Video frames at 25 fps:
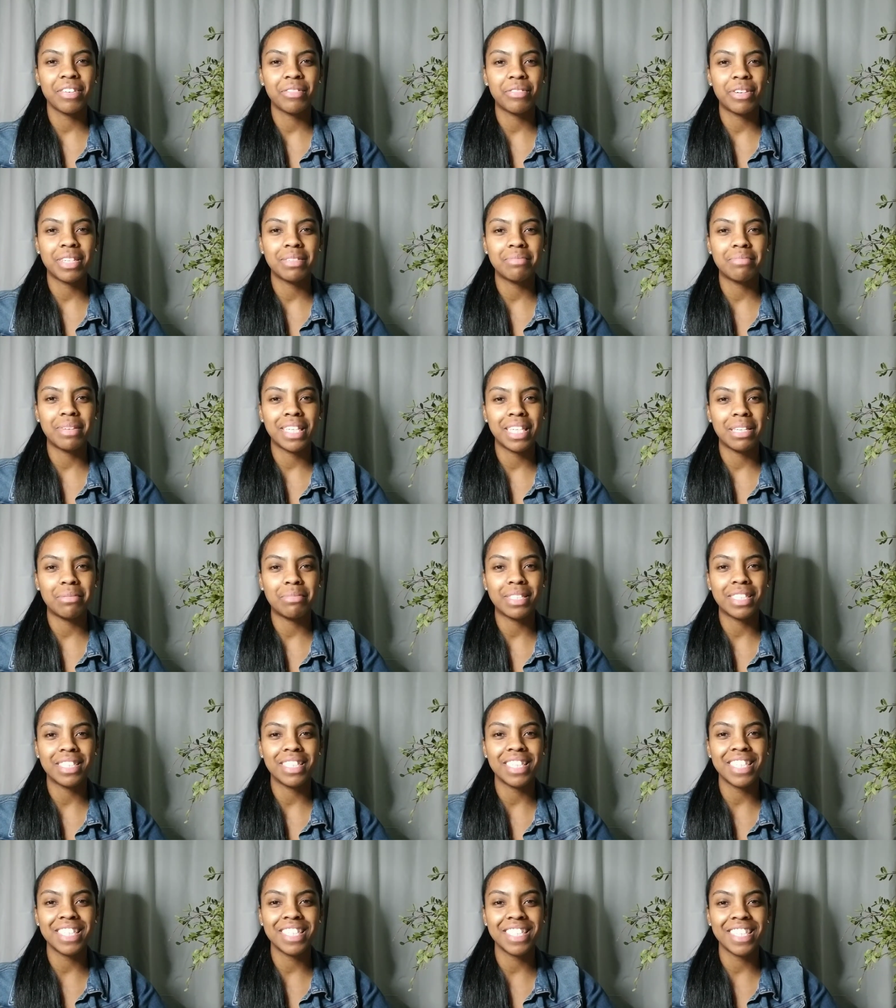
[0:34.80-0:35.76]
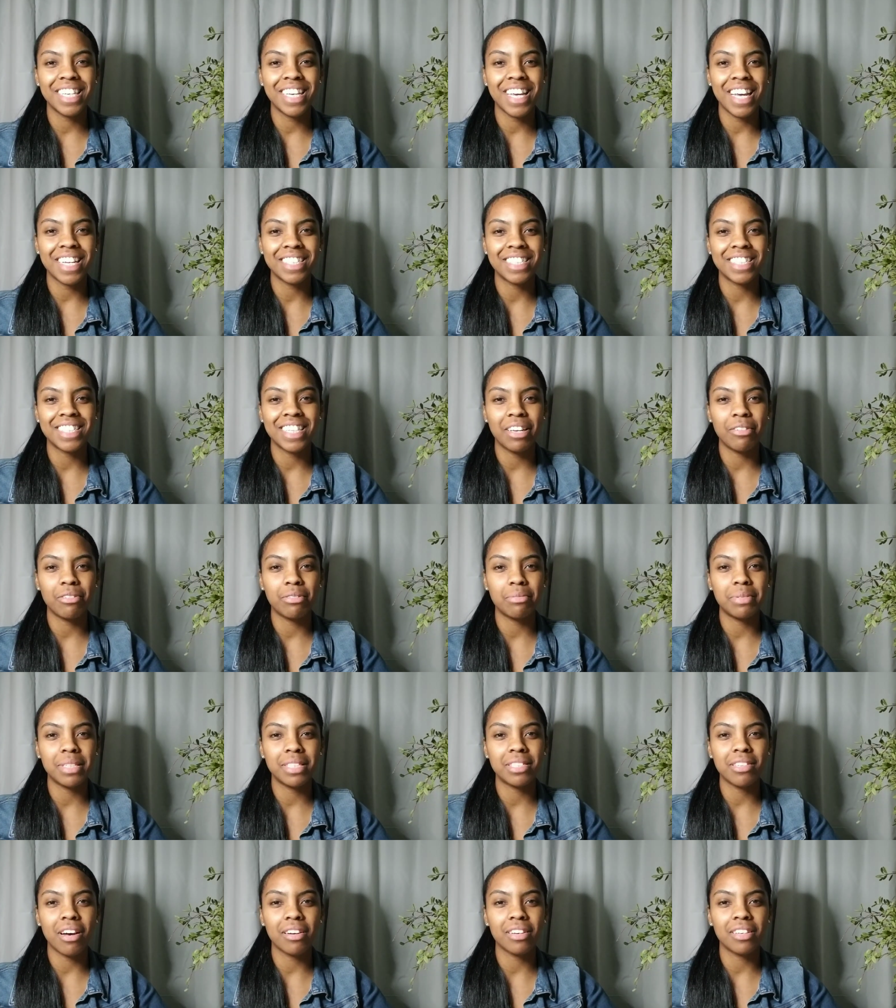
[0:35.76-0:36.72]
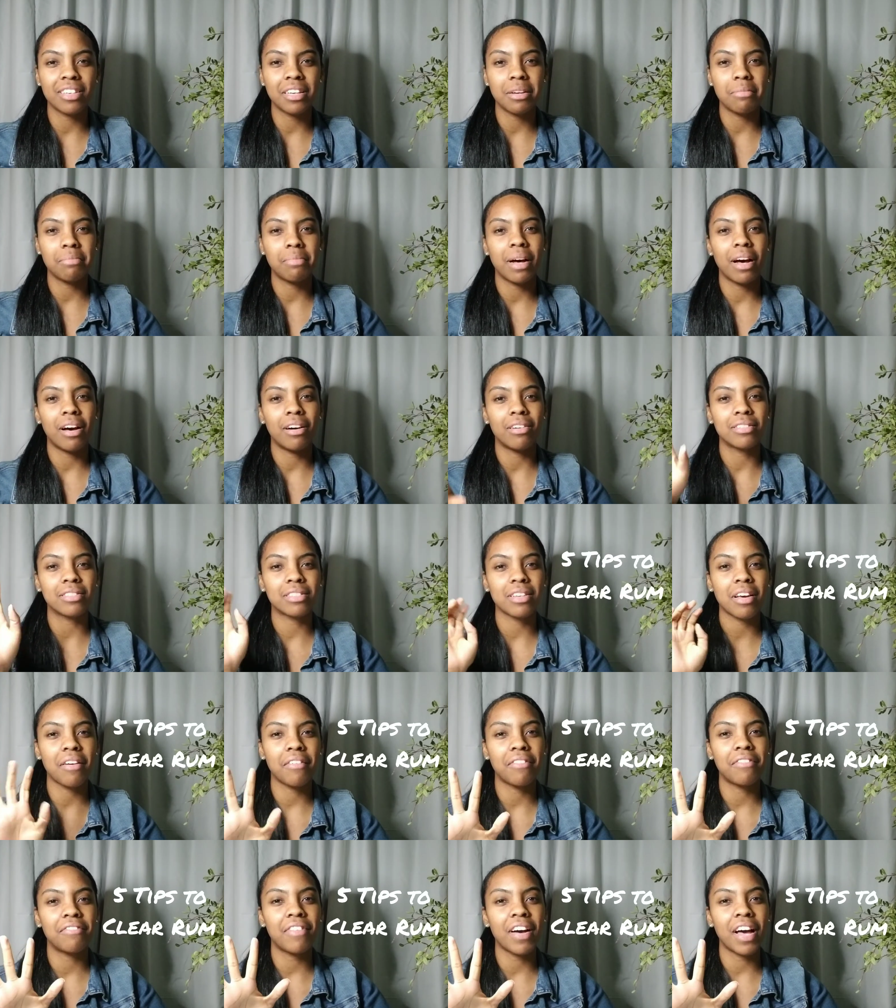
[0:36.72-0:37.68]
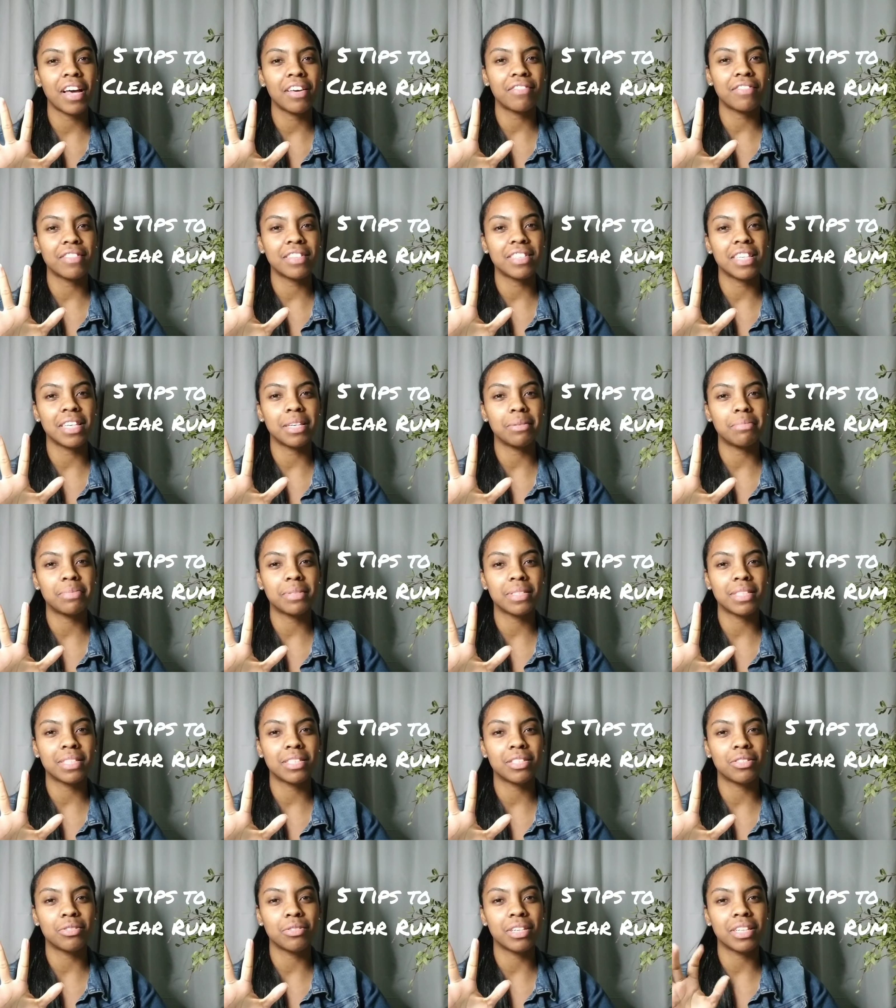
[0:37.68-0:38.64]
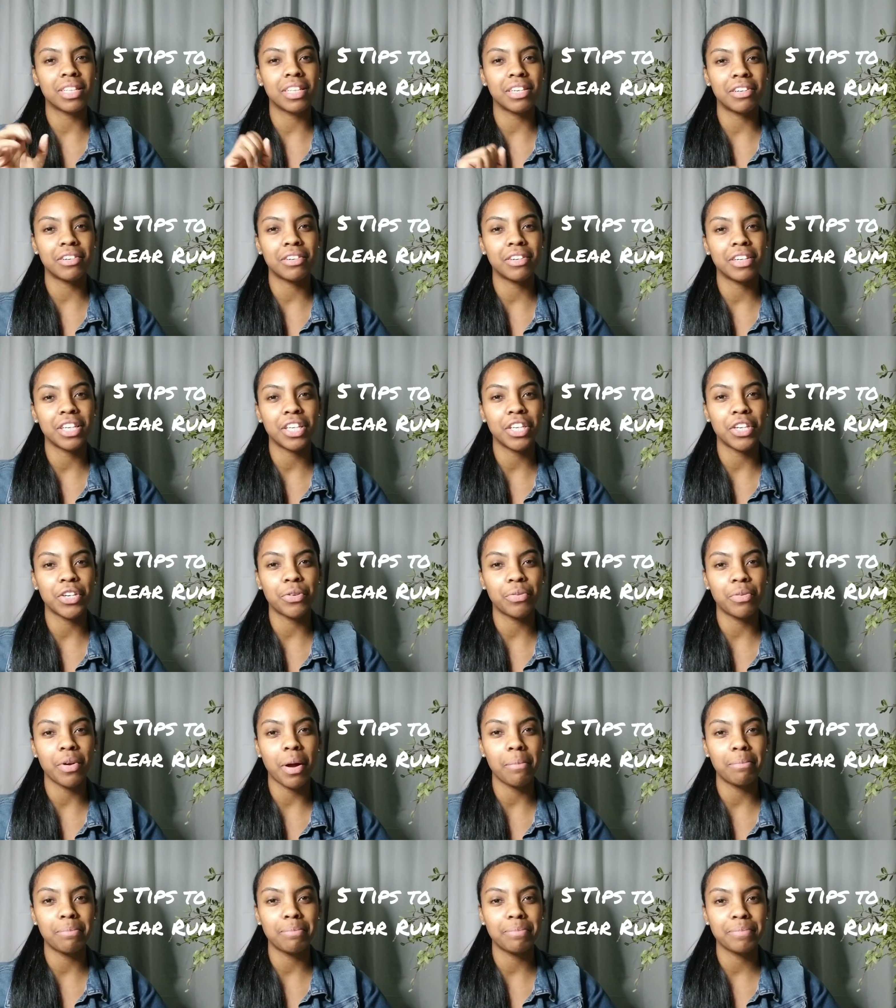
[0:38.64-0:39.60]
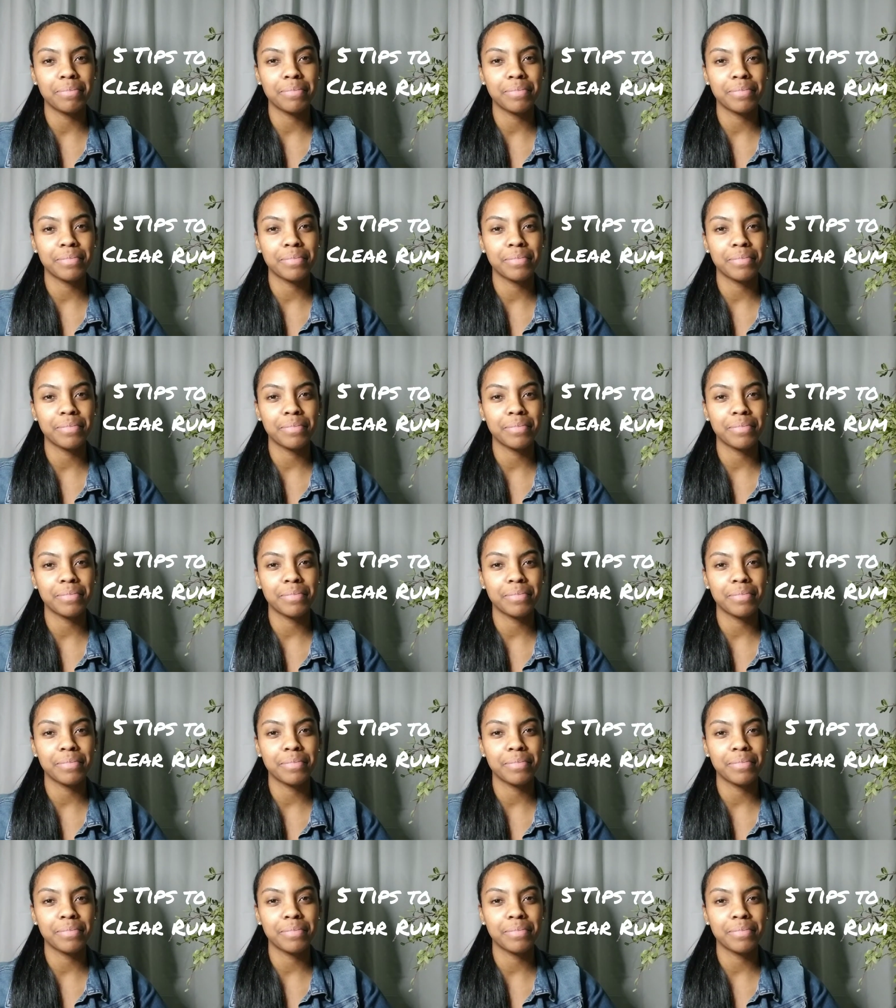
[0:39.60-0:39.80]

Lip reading: everyone. My name is Lizzie, and today we'll be talking about 5 tips to clear your rum.